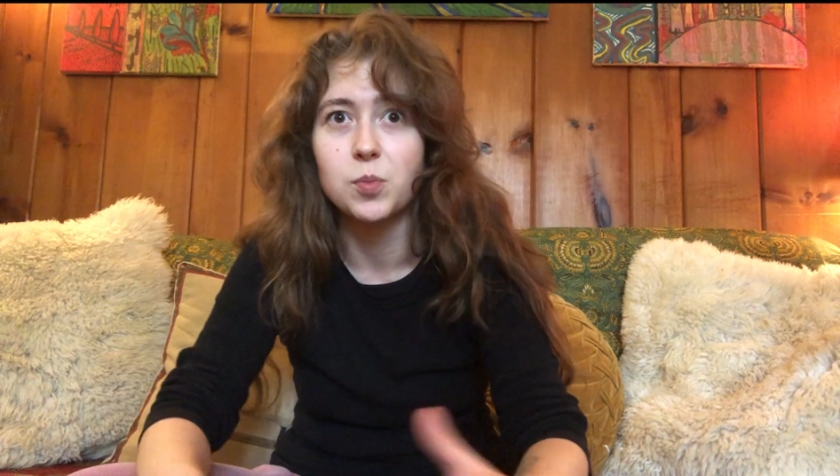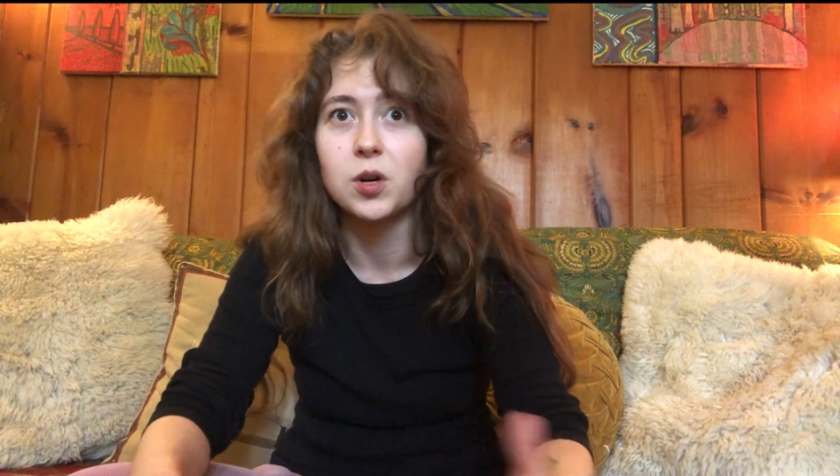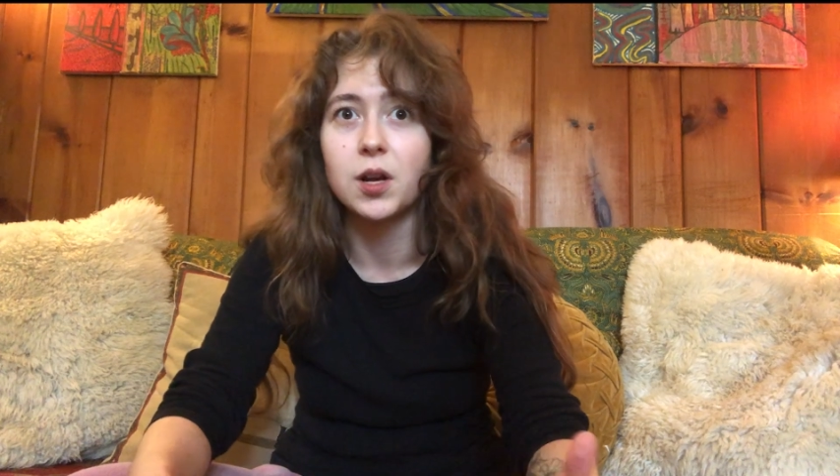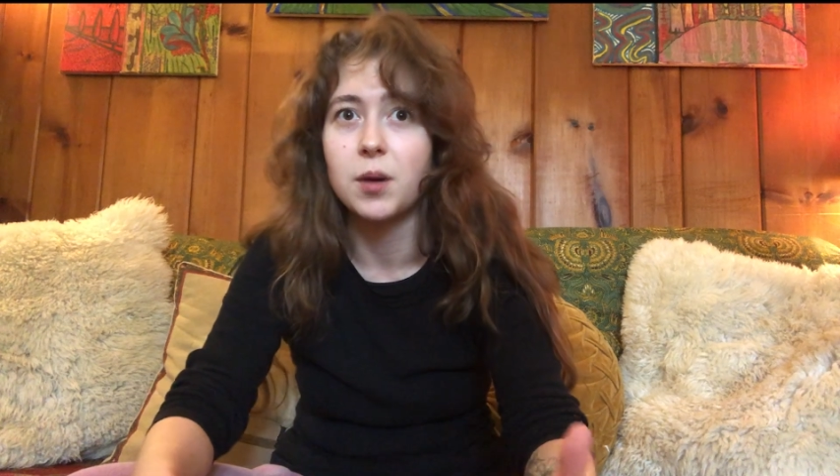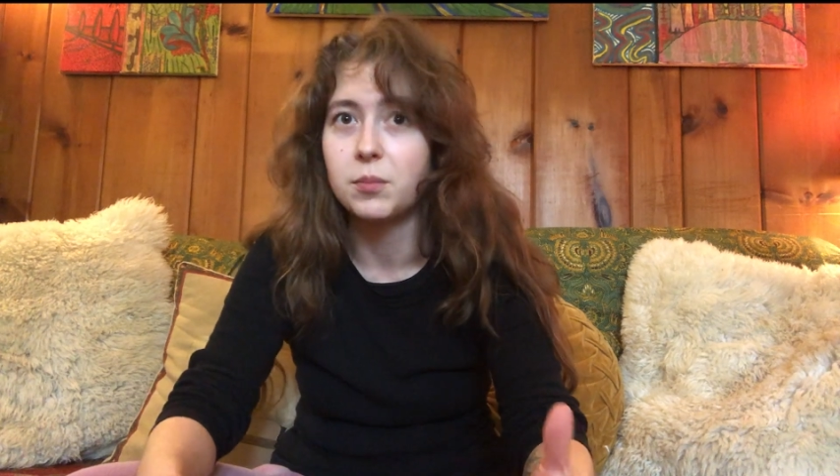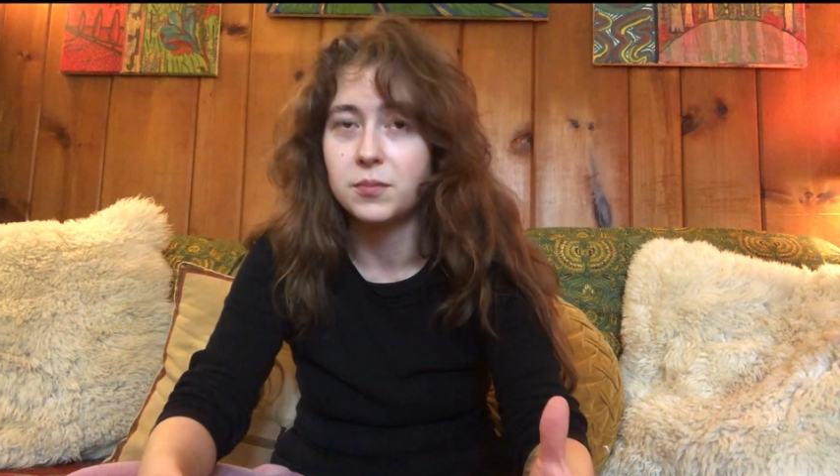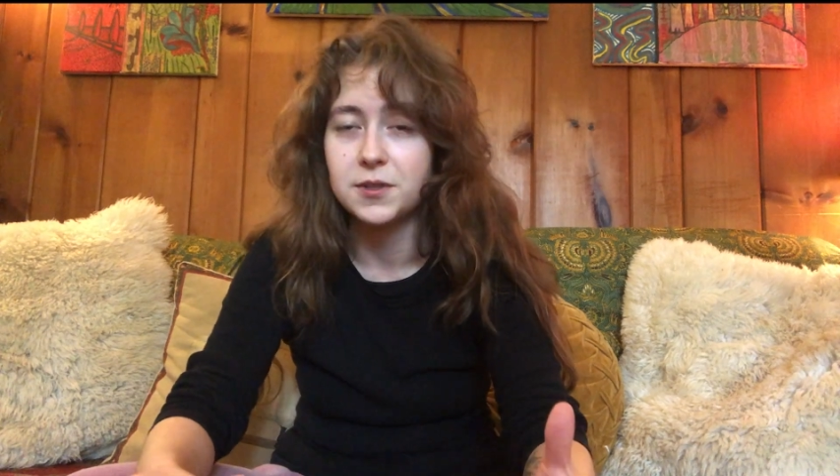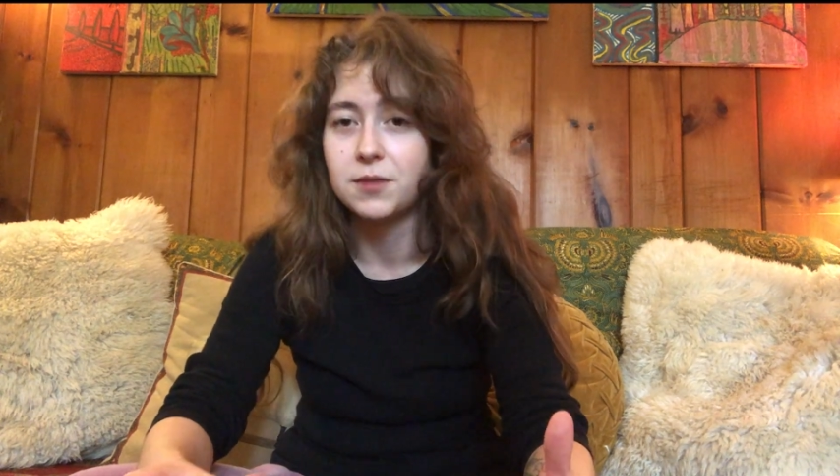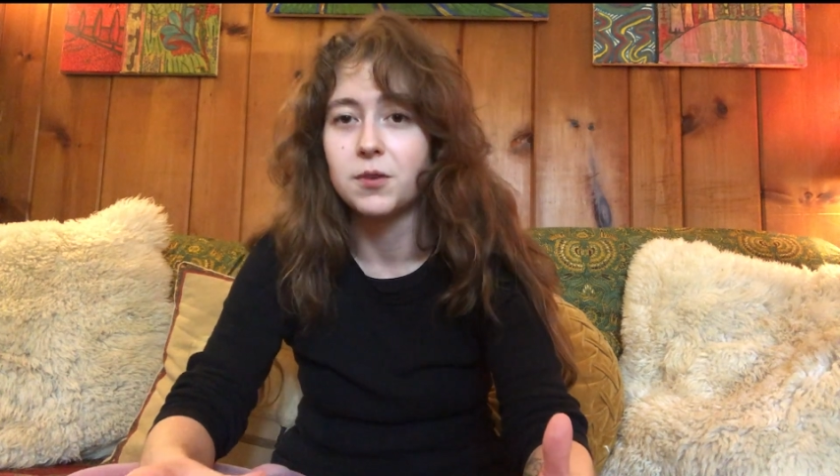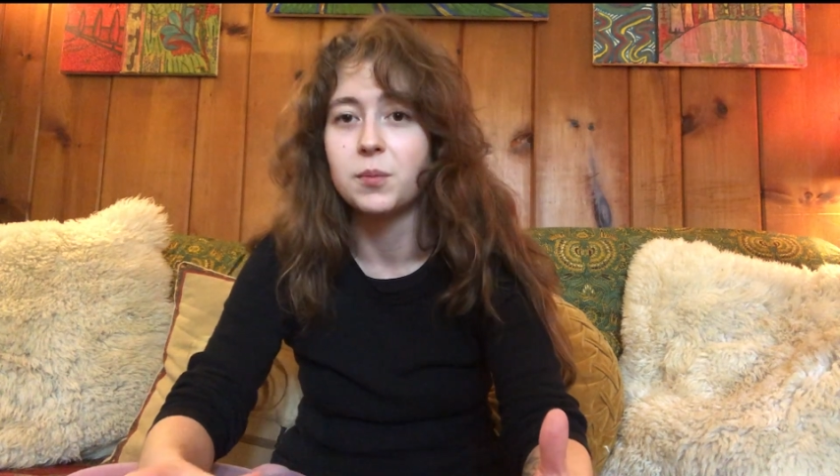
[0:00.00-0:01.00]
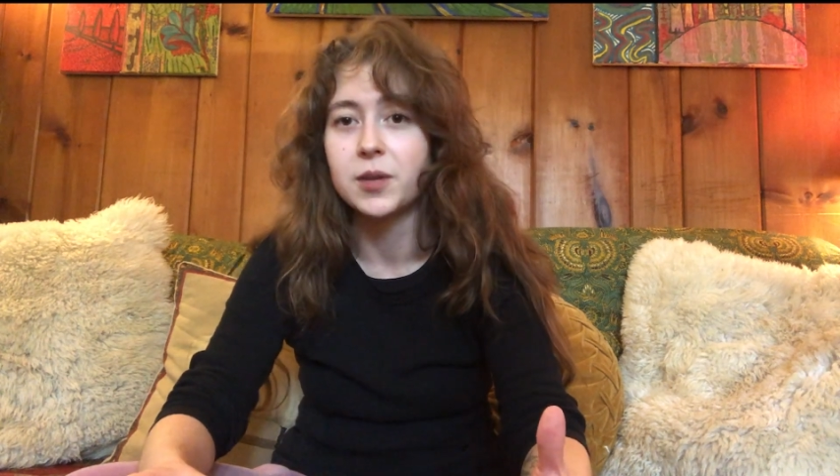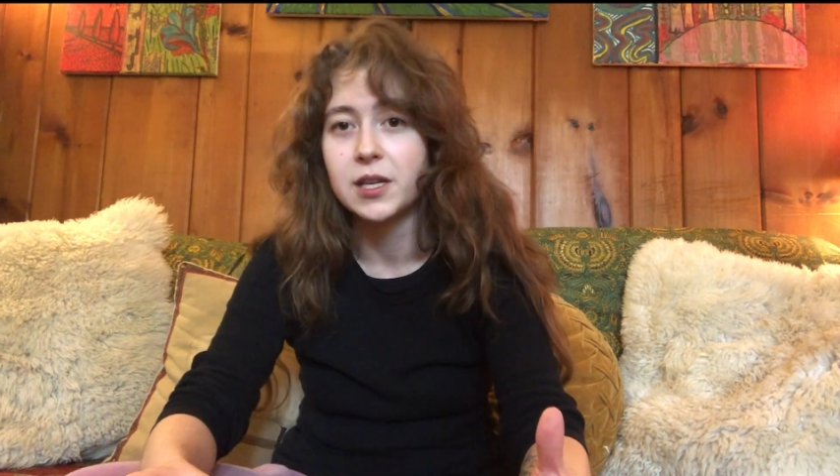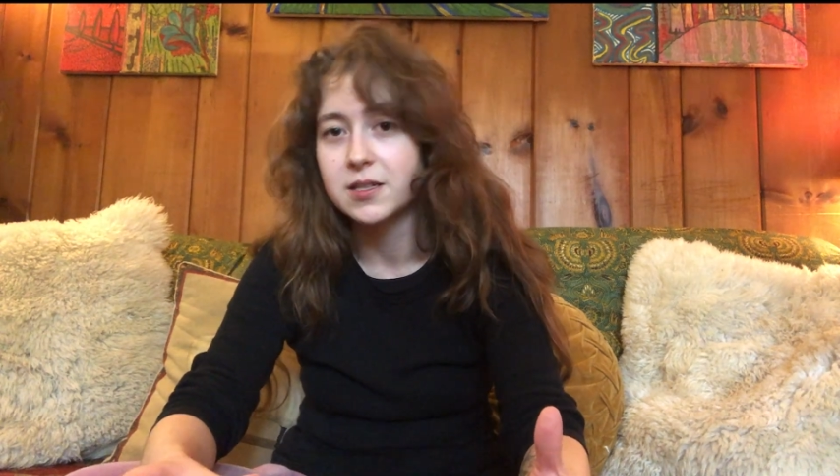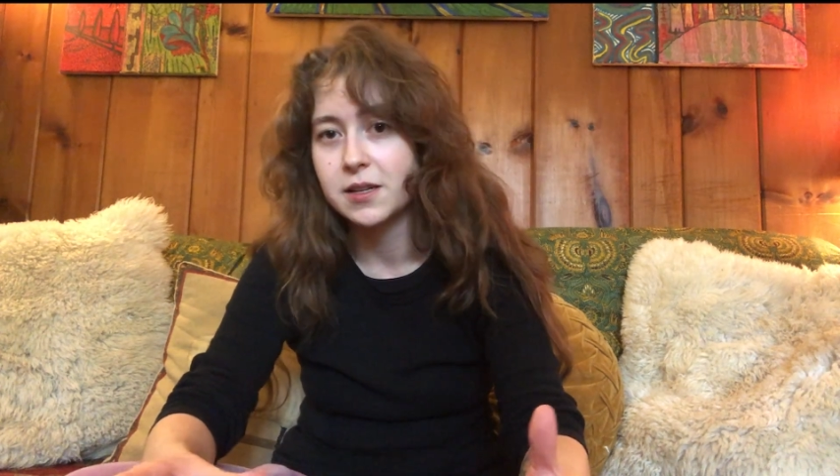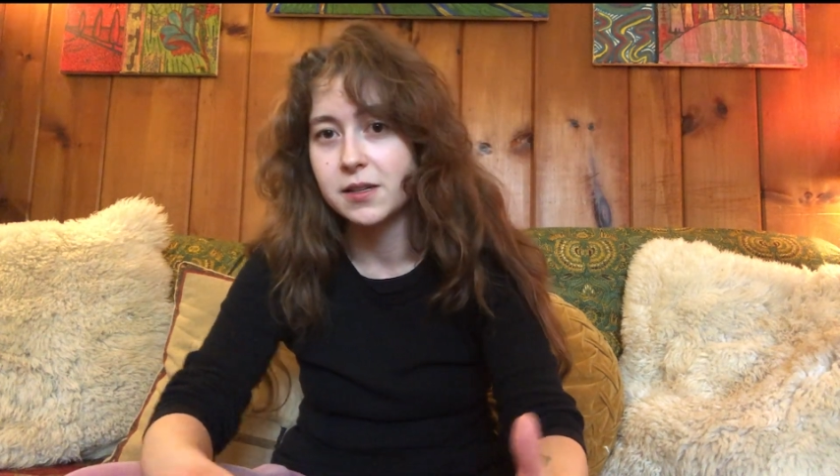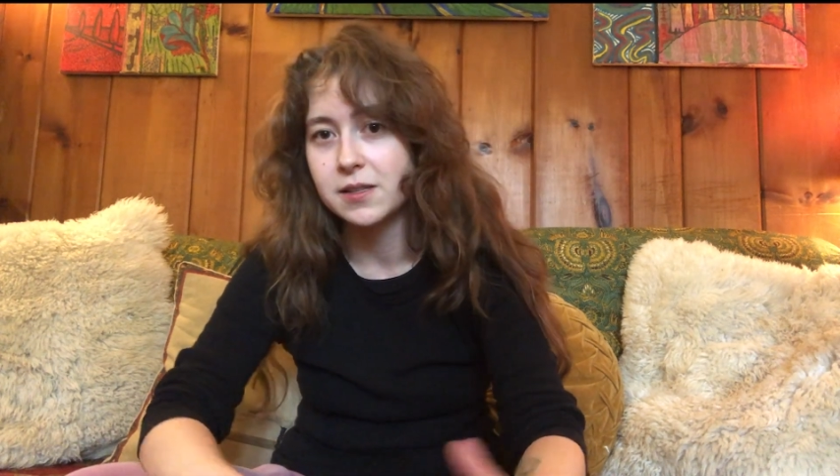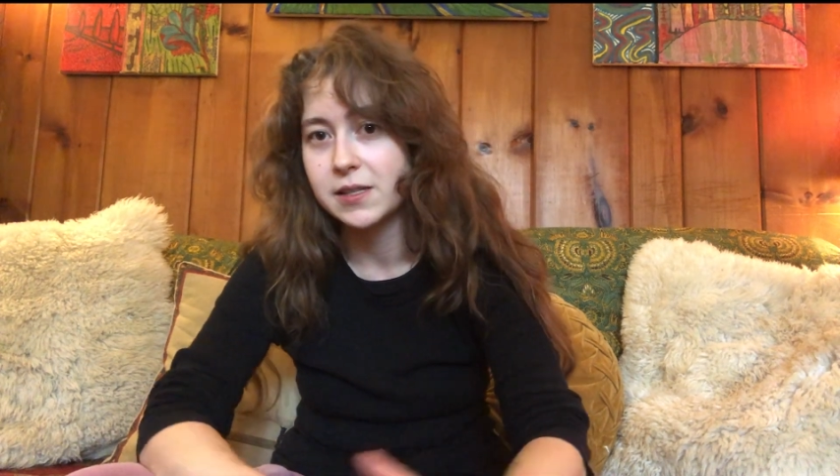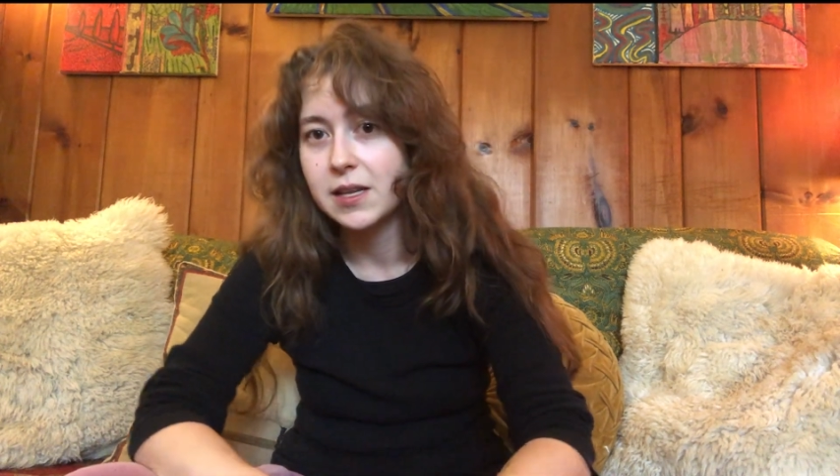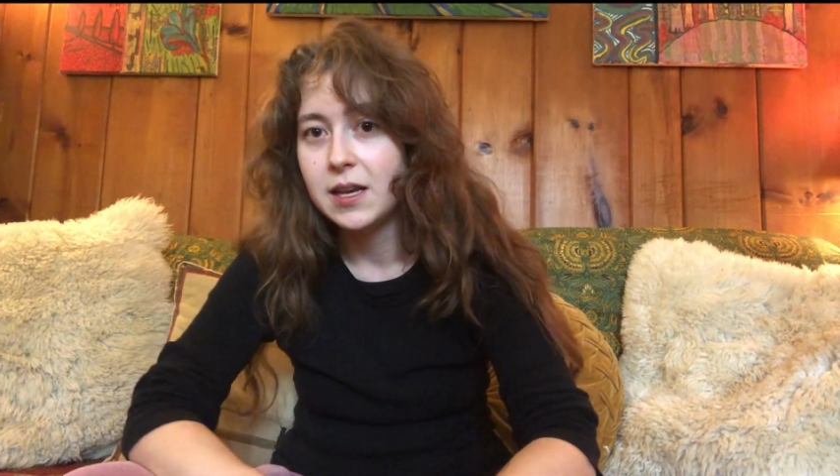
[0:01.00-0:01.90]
put up different places